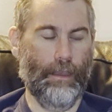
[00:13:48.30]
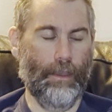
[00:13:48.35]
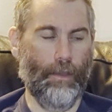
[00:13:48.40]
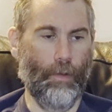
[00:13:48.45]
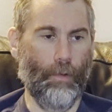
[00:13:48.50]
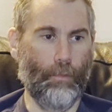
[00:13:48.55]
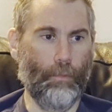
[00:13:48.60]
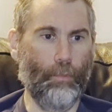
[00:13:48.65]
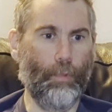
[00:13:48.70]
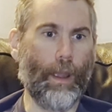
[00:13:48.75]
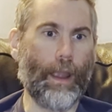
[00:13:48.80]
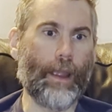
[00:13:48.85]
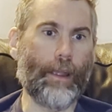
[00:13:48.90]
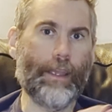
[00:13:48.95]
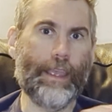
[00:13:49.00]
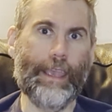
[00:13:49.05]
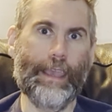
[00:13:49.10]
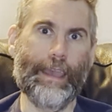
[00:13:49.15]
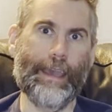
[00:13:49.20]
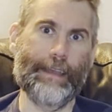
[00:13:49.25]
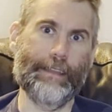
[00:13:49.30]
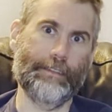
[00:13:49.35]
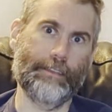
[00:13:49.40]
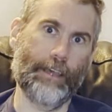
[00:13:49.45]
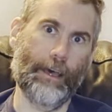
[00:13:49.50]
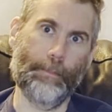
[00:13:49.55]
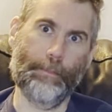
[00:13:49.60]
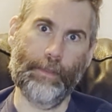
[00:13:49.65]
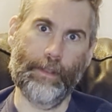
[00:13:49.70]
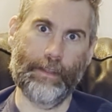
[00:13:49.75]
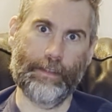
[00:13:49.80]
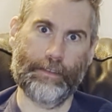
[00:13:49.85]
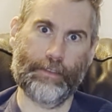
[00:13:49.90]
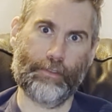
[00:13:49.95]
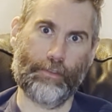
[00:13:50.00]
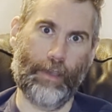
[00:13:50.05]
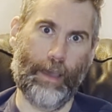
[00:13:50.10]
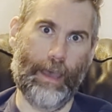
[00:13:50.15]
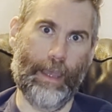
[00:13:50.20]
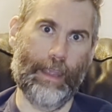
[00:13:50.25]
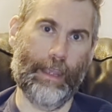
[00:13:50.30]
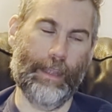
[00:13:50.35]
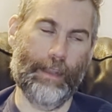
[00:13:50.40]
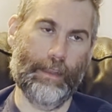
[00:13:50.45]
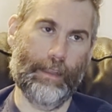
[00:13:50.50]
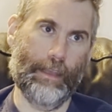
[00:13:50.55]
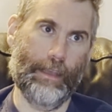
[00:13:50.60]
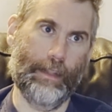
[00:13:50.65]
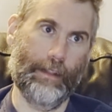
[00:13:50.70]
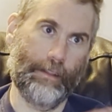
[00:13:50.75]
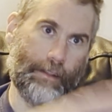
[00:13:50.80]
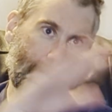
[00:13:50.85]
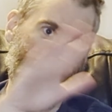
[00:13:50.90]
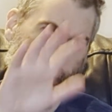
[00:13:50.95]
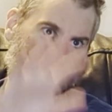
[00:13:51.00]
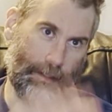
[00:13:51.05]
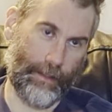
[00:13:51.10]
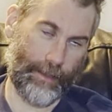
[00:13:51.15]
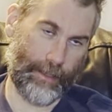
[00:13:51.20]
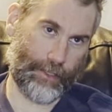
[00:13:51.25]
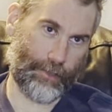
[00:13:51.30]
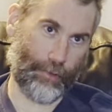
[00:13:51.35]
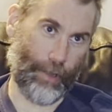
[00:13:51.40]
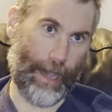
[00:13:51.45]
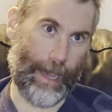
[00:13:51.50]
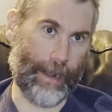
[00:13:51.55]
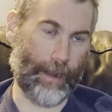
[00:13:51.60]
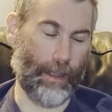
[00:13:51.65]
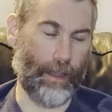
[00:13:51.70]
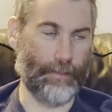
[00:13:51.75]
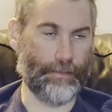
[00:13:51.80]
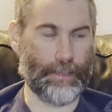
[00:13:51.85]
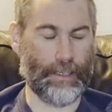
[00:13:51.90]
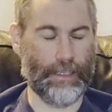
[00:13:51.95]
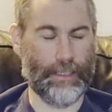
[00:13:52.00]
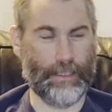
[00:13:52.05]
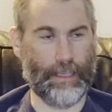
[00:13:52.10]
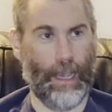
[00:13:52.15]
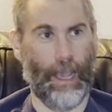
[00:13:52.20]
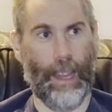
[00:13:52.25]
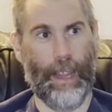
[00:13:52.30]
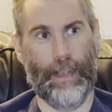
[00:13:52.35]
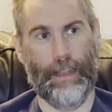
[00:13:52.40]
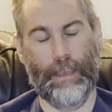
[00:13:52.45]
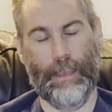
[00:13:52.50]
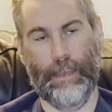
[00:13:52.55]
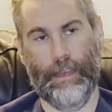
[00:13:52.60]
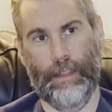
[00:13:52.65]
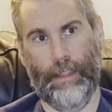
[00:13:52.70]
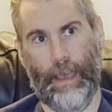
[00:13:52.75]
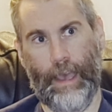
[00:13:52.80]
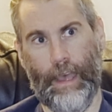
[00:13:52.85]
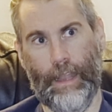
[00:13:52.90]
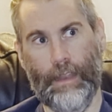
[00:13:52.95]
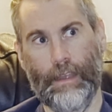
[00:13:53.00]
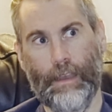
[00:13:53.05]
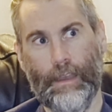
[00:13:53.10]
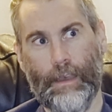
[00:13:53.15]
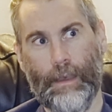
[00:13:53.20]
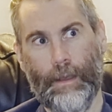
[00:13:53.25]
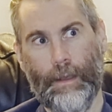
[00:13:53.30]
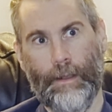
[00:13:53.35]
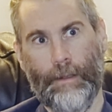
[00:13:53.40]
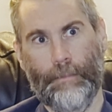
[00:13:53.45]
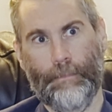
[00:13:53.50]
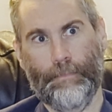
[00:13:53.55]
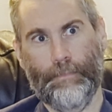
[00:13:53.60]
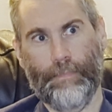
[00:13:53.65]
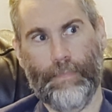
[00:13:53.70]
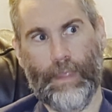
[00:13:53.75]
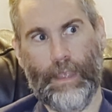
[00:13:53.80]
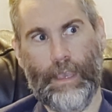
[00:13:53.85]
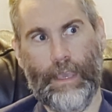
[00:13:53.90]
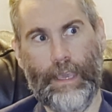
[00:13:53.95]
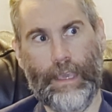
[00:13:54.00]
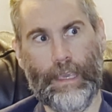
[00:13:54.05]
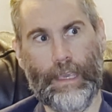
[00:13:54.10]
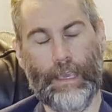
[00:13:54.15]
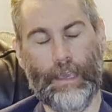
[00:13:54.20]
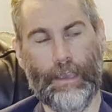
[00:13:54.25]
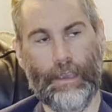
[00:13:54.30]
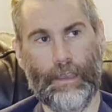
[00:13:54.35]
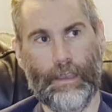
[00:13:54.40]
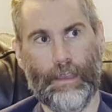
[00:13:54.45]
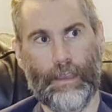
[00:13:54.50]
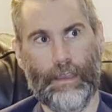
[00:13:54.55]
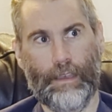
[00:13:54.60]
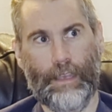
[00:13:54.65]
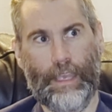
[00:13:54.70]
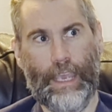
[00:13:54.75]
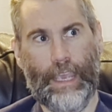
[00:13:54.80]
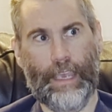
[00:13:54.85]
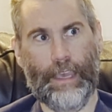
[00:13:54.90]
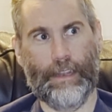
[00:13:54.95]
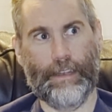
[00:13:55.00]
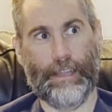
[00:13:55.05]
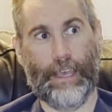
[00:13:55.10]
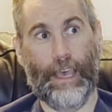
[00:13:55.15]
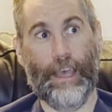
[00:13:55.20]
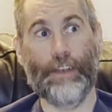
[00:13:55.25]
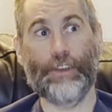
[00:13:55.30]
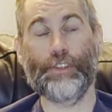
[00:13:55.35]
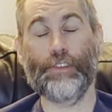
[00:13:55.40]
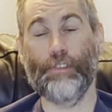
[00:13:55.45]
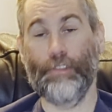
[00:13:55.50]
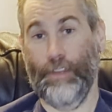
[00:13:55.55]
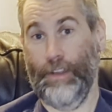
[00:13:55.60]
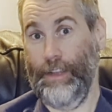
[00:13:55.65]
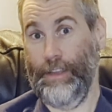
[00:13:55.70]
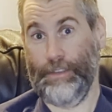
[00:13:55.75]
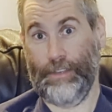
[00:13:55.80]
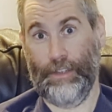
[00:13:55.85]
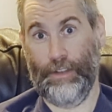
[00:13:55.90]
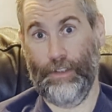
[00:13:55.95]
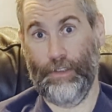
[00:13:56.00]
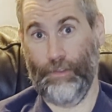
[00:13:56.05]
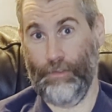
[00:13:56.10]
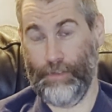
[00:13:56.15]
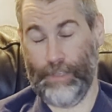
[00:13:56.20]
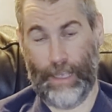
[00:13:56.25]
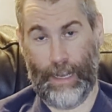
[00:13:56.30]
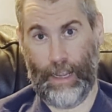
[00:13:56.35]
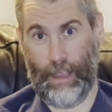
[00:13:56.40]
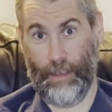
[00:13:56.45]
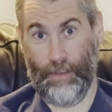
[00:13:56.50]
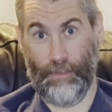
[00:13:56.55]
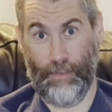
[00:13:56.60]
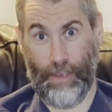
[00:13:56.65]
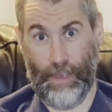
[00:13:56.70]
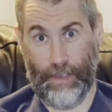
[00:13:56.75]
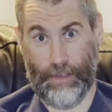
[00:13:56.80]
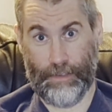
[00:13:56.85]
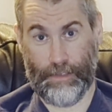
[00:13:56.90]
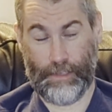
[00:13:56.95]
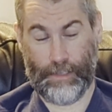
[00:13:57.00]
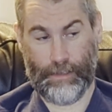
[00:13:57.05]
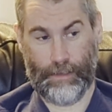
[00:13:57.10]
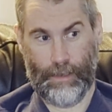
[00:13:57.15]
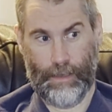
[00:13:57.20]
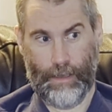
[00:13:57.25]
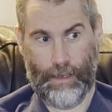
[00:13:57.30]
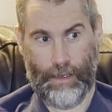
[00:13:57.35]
where he ends up in the strata of society, and that he intentionally doesn't use any of his